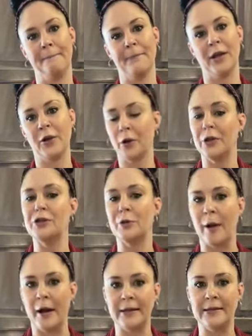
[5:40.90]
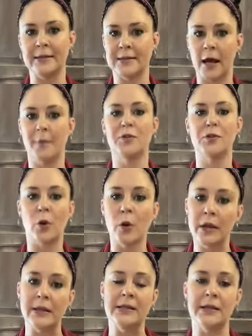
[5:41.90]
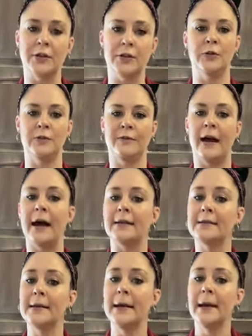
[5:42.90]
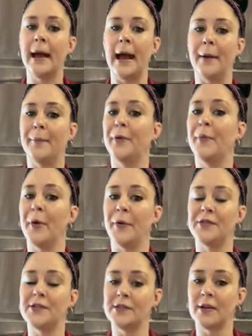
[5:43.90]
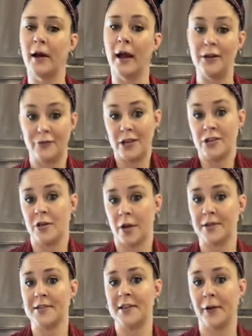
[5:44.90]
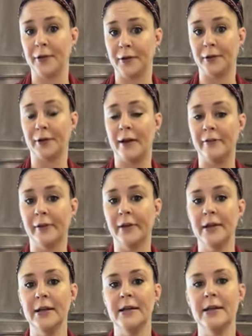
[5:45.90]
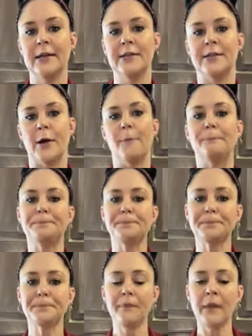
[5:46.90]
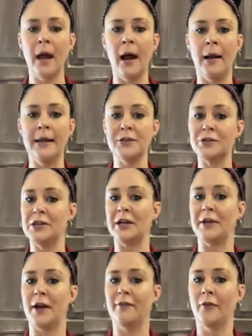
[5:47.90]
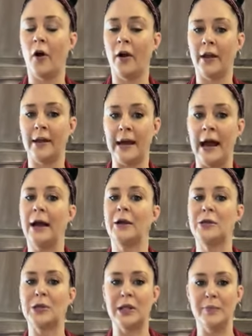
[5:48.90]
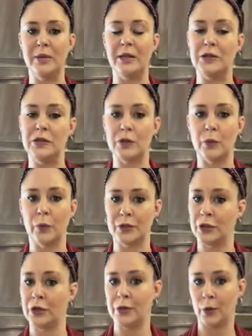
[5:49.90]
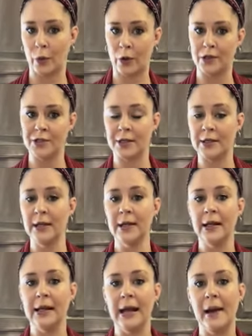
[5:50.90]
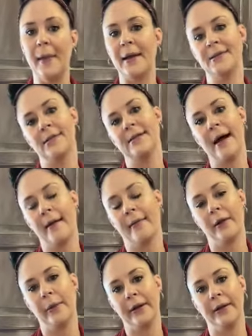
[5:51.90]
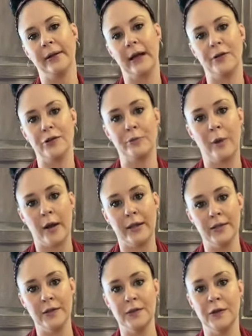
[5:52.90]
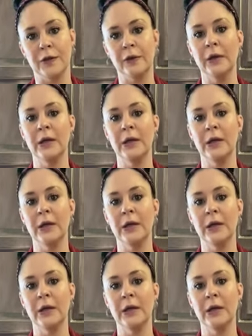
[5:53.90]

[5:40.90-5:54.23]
encourage your body to stop storing these unused fats and promotes hydration on a cellular level. So, interesting enough, Kangen actually means return to origin. And that's exactly what it allows your body to do,